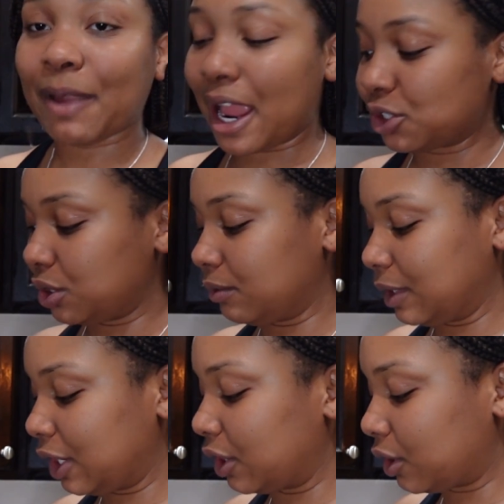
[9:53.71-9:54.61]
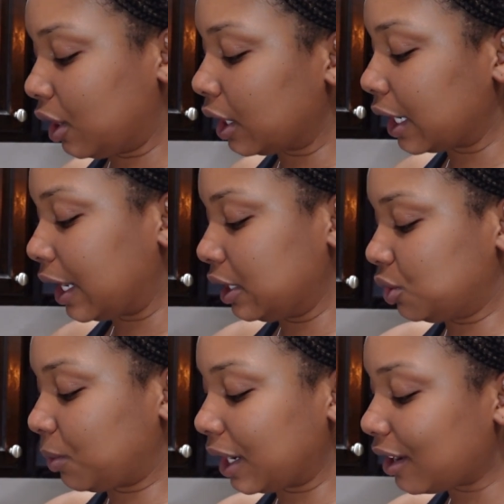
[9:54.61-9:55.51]
actually a really good cook and I
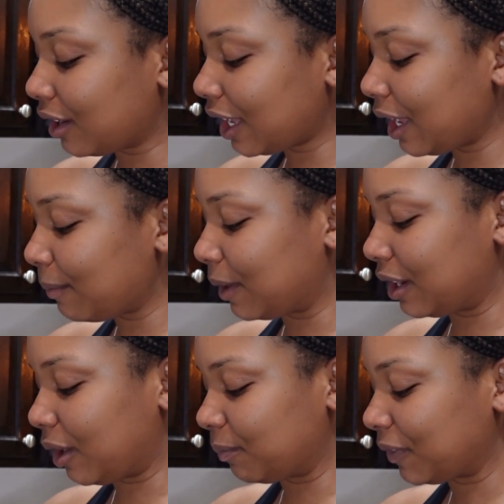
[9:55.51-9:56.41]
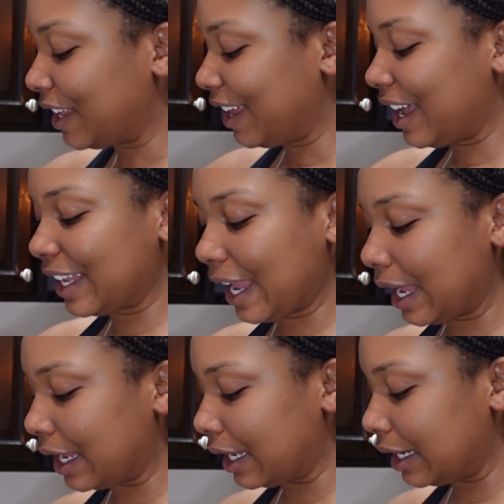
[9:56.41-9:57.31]
enjoy cooking, but you know,
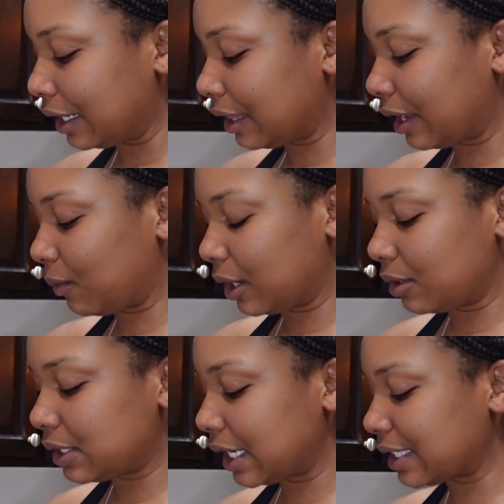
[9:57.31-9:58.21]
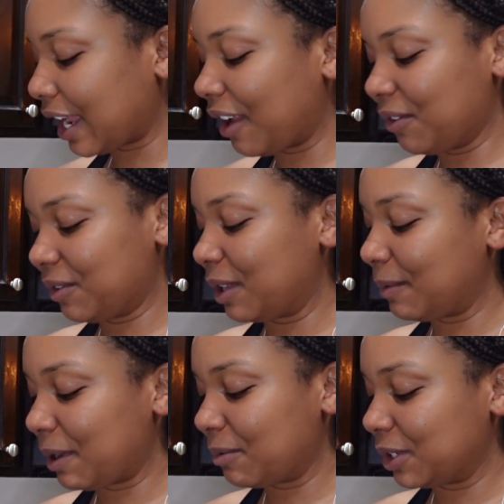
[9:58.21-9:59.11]
again, like one of those things I haven't really
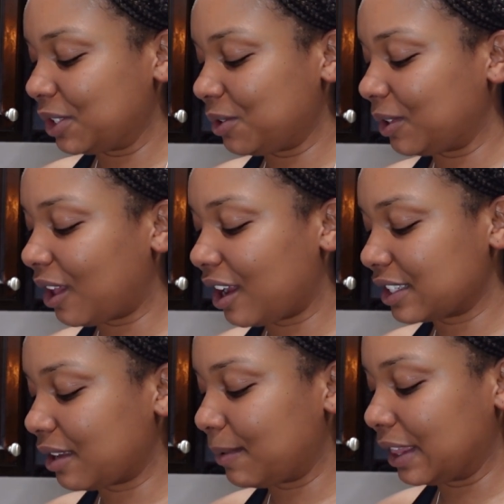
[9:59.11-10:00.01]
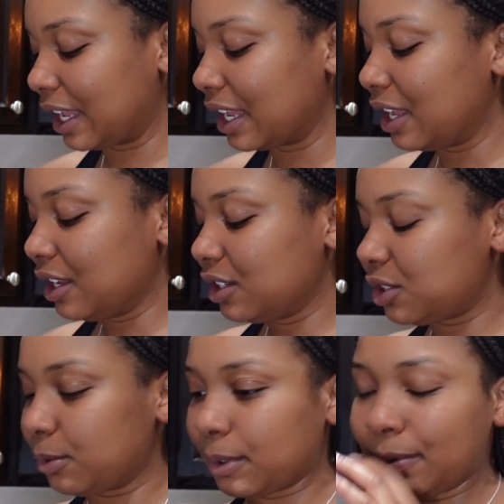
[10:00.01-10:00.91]
been able to do a lot because I've been like
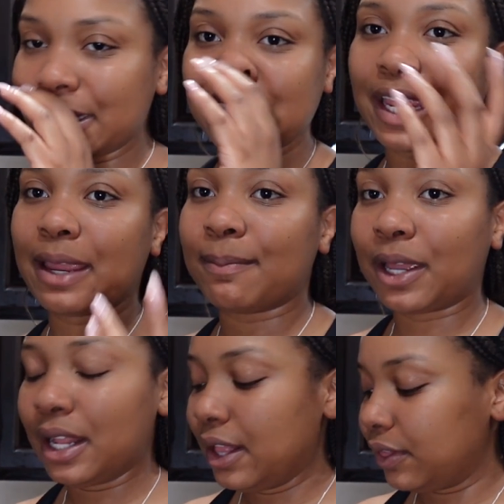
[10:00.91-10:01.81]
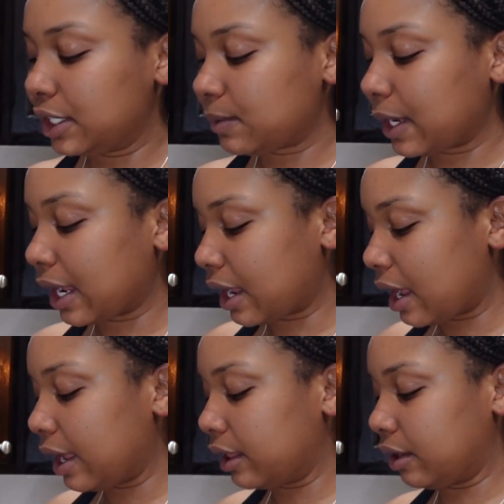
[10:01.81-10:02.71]
super busy, but this week I
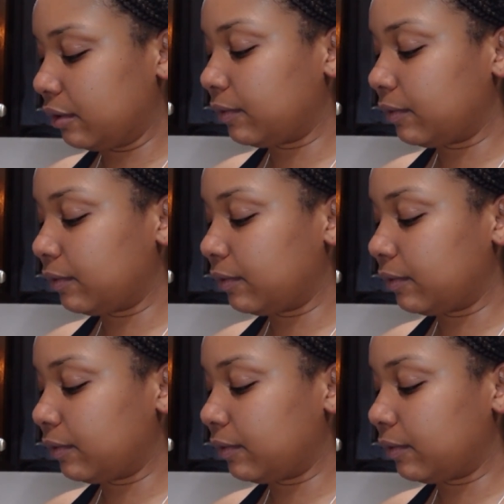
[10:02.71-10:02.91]
got Hello